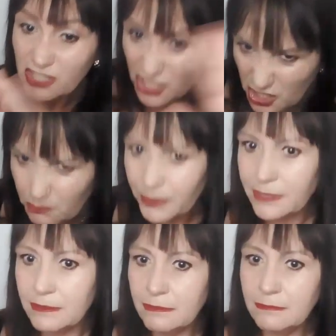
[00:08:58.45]
are
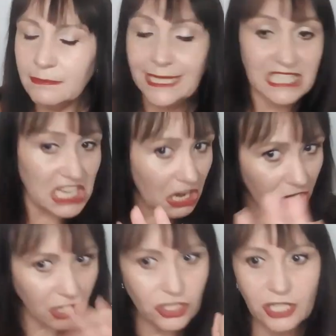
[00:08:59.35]
stupid,
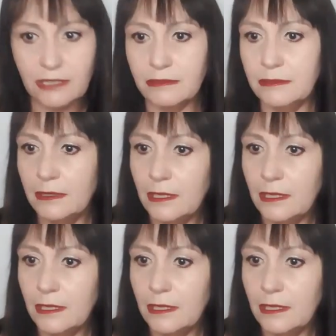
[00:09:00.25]
illogical,